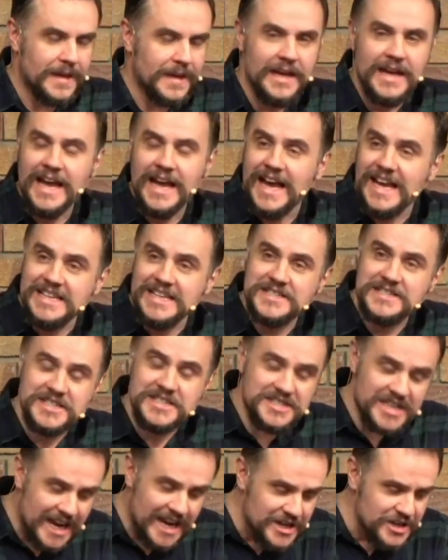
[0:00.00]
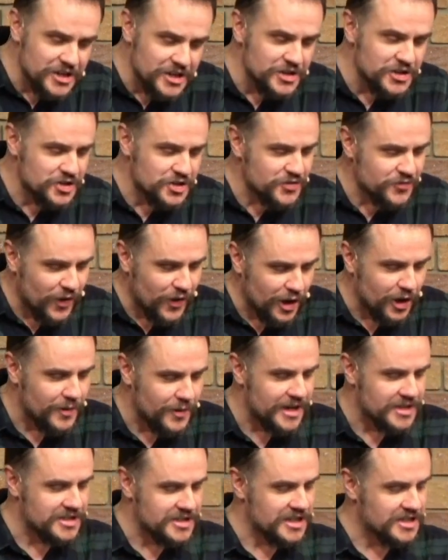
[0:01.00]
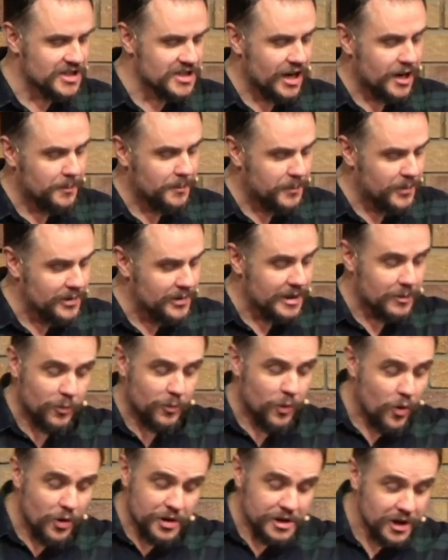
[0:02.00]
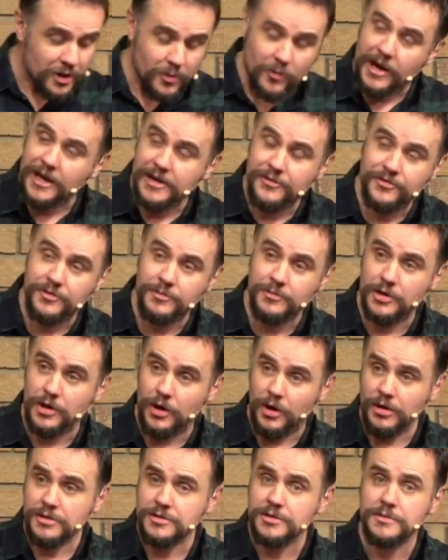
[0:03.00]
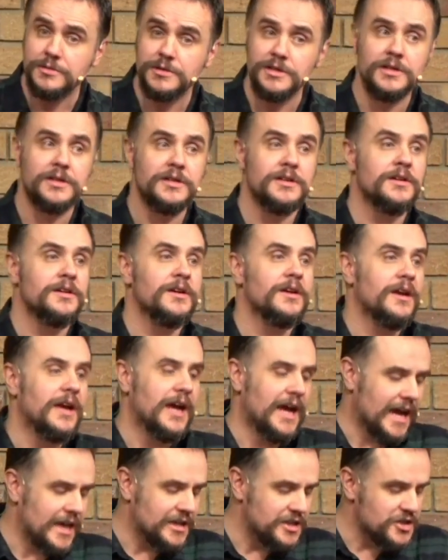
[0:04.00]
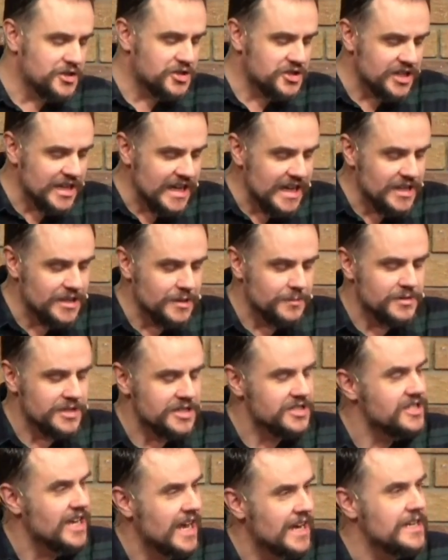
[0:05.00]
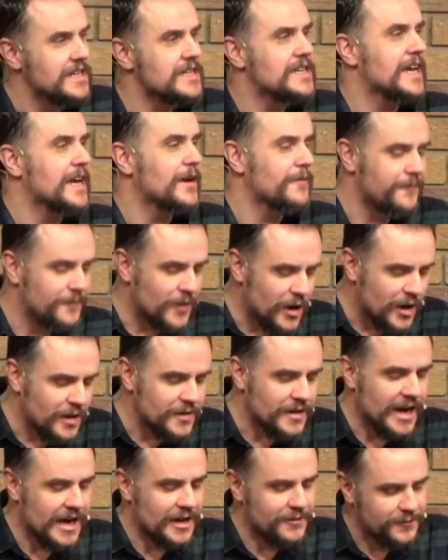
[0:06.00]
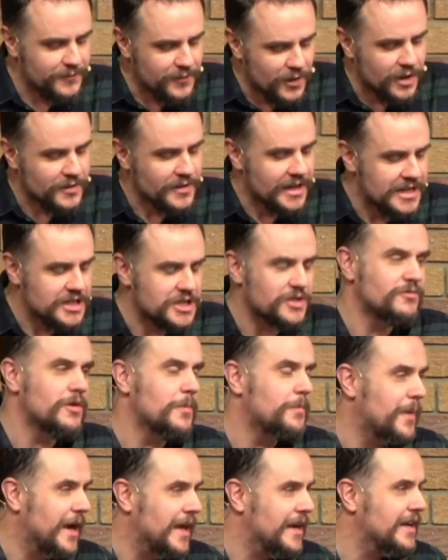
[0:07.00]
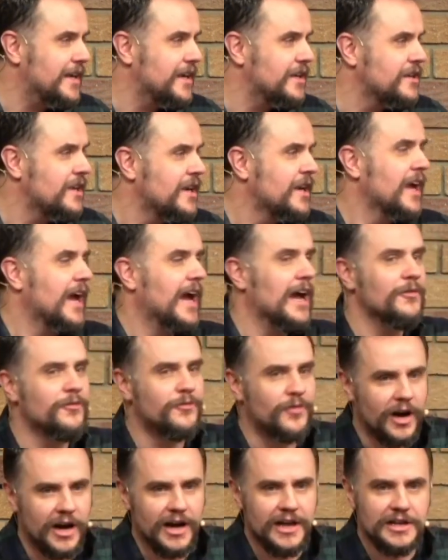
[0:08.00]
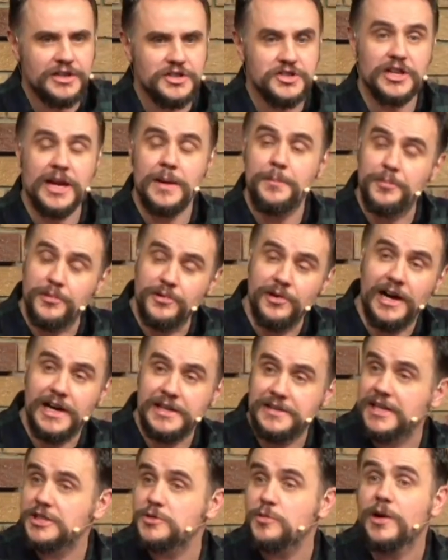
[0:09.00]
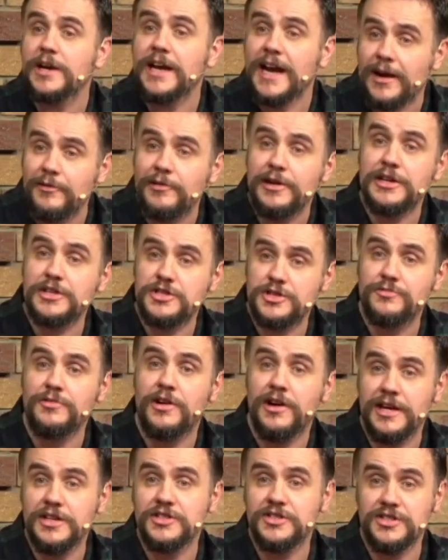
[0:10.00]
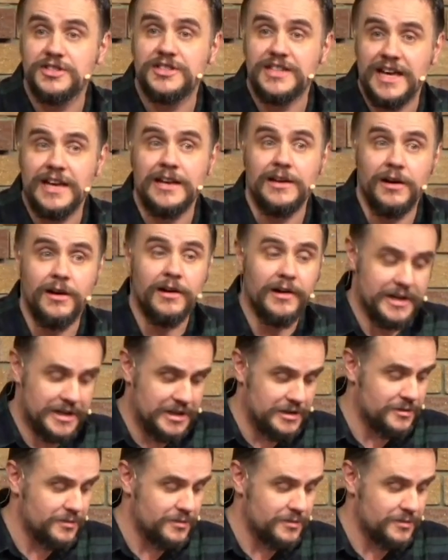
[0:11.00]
His descendants follow his example in walking away from God, and you see them descending further and further into rebellion and violence and pride. That's what characterizes their line.